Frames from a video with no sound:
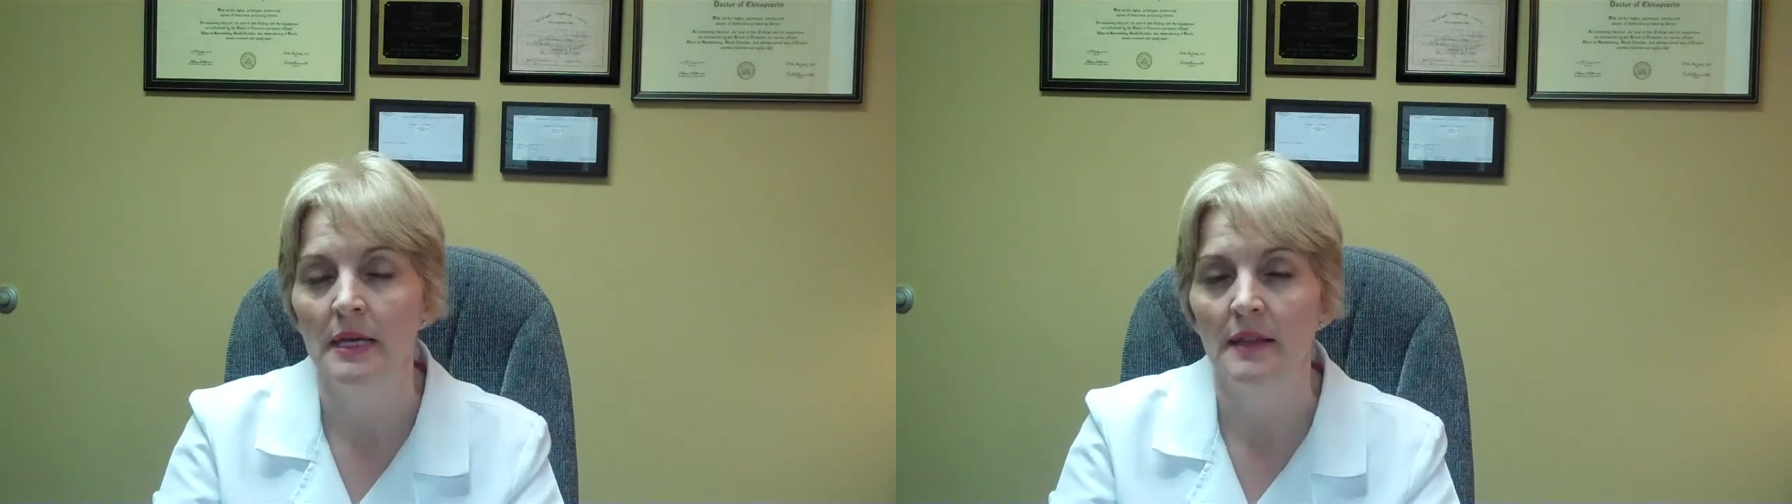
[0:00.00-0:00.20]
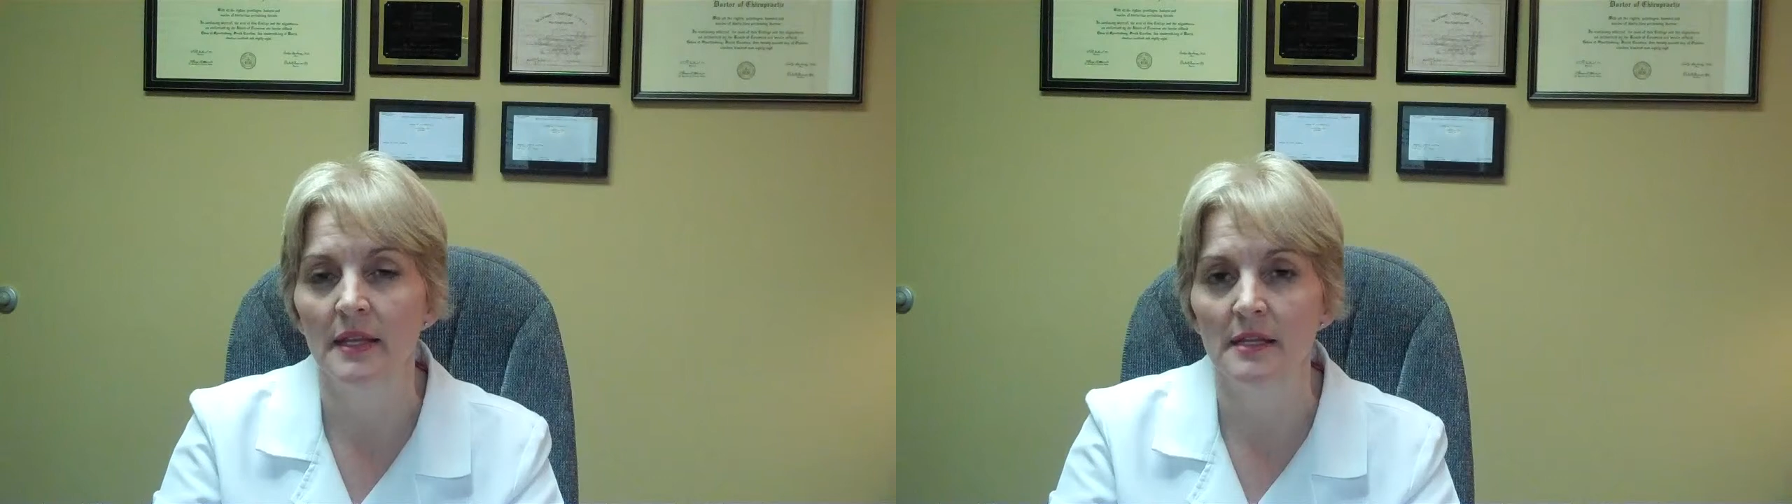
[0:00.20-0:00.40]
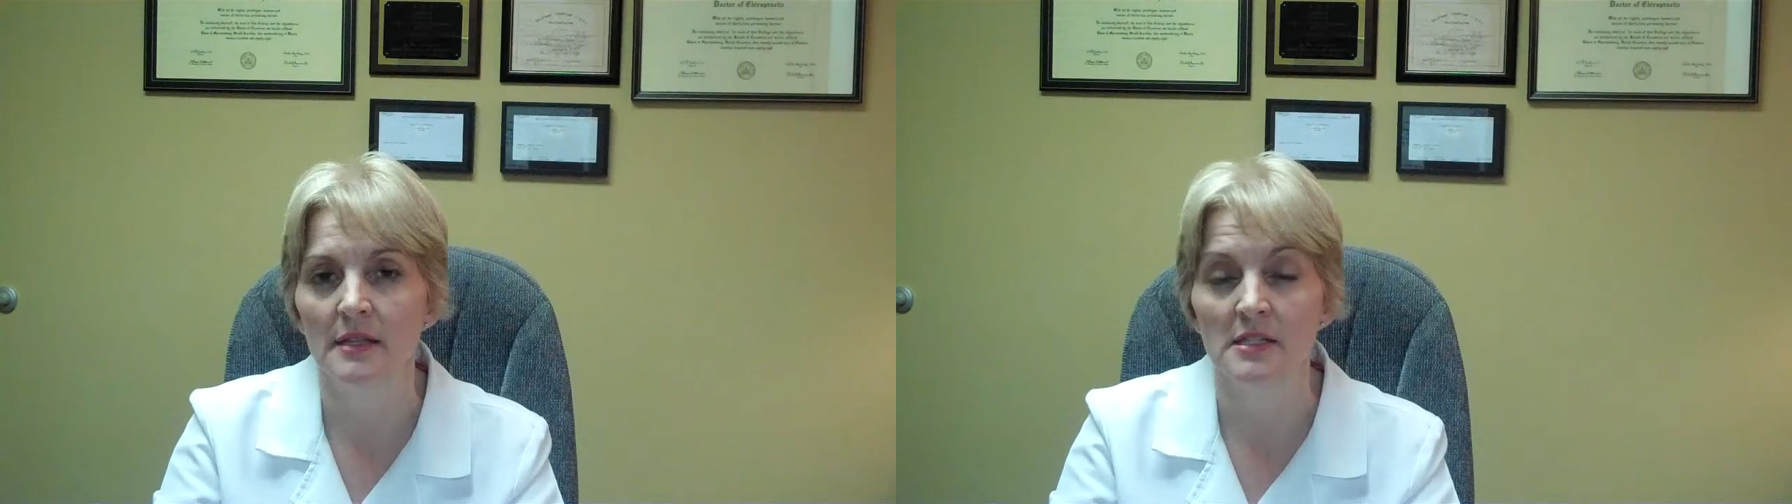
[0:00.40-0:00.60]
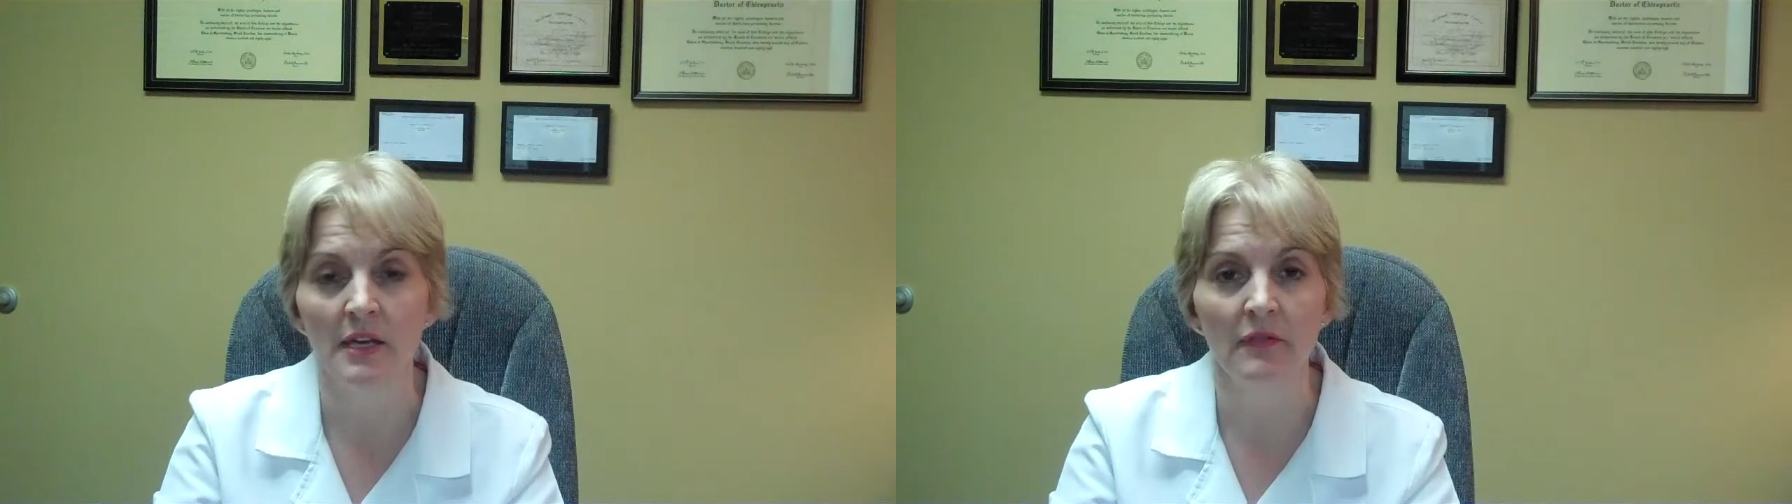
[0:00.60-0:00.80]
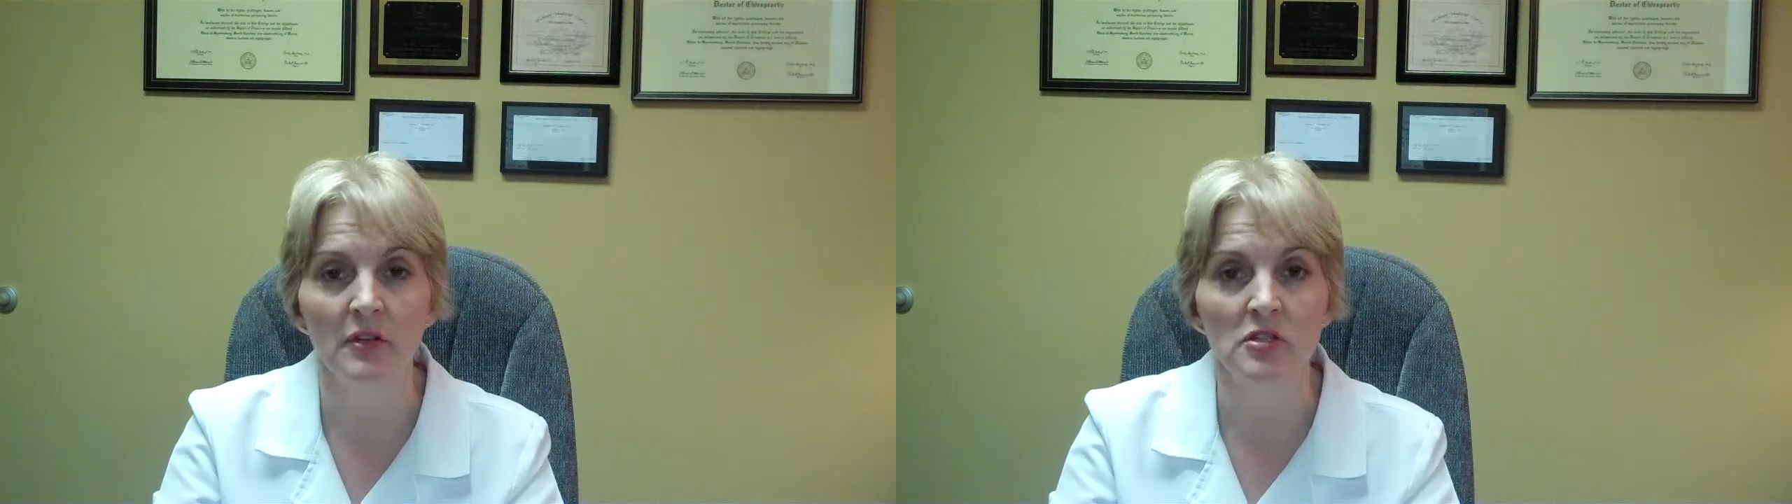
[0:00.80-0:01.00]
The
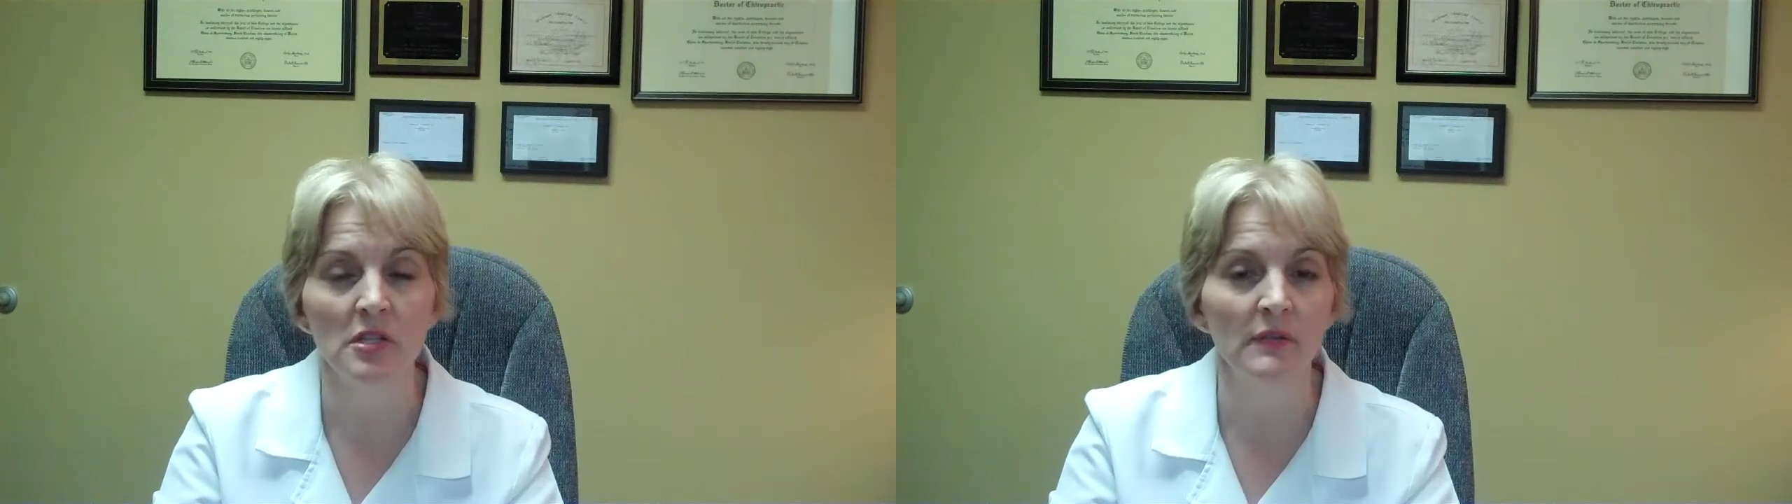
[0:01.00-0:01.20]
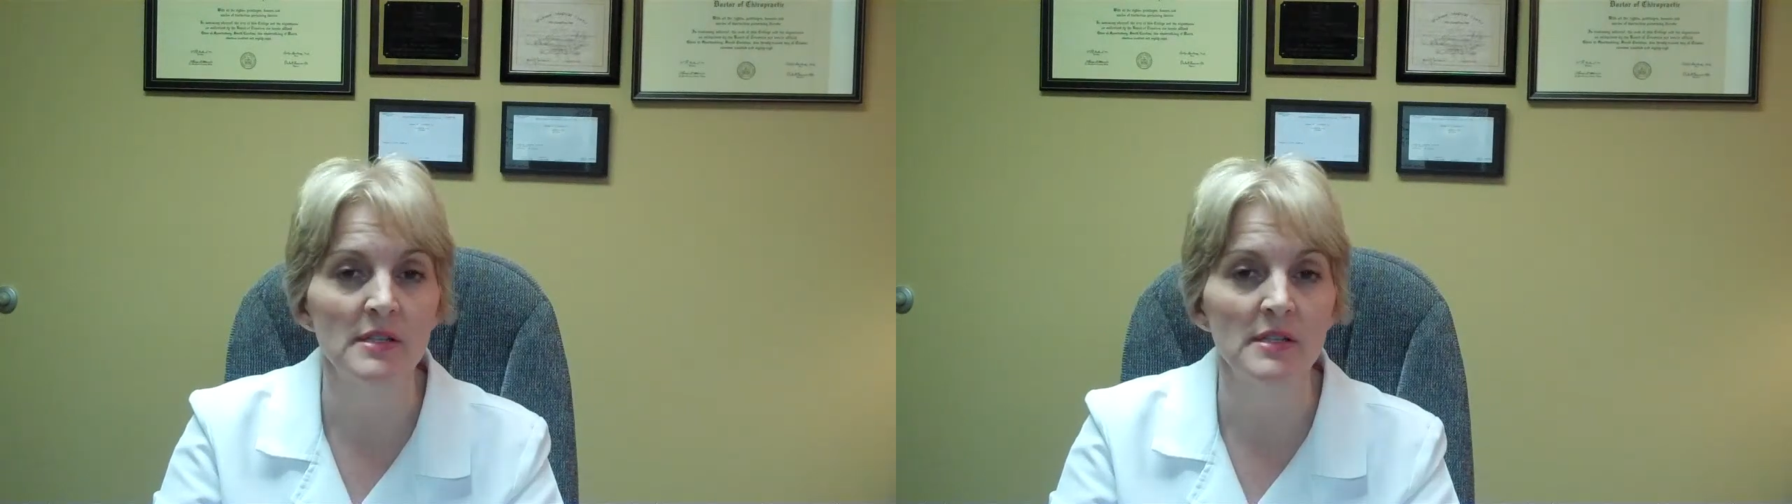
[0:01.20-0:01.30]
definition of